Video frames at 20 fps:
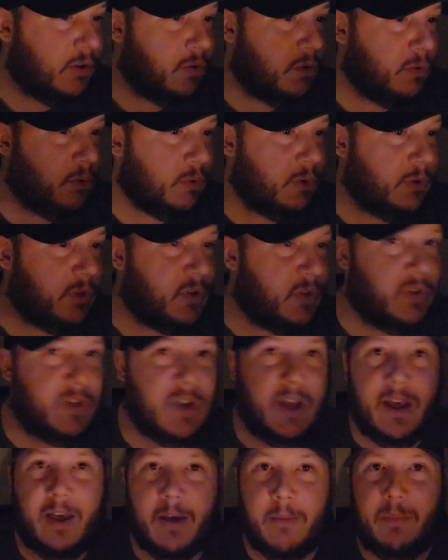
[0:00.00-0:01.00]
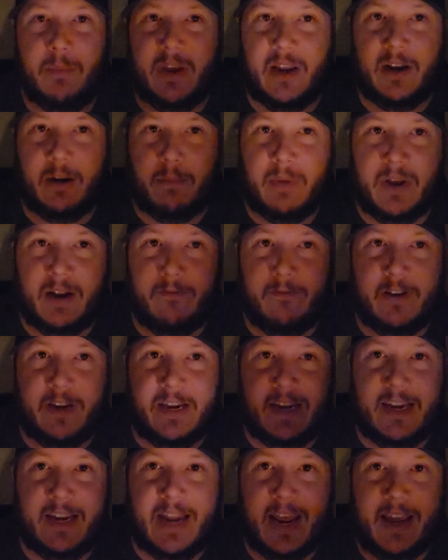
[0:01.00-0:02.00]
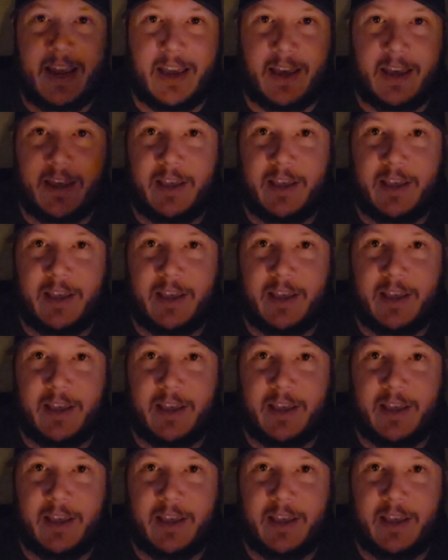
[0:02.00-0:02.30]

who's being a bit of a dink.